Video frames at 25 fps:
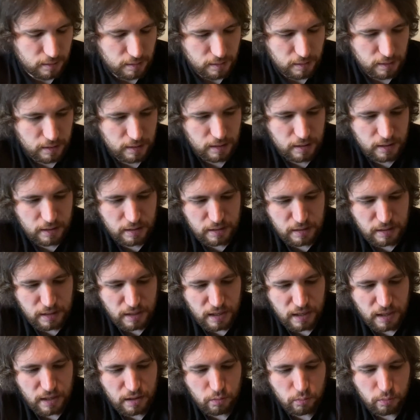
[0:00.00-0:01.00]
And
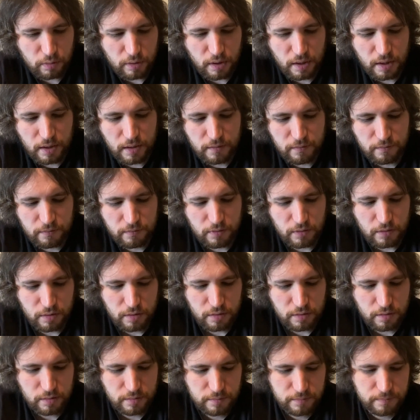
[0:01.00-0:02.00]
now we have the
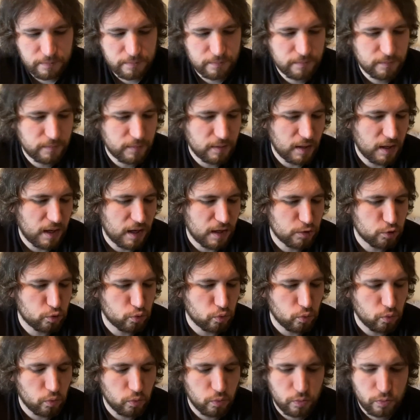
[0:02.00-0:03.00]

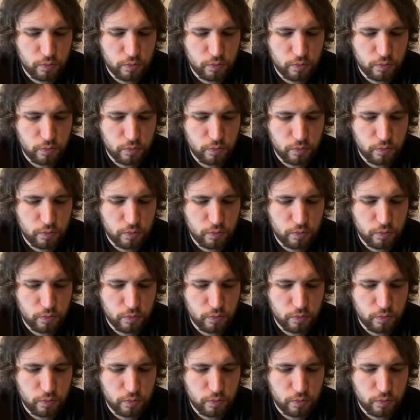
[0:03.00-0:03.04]
actual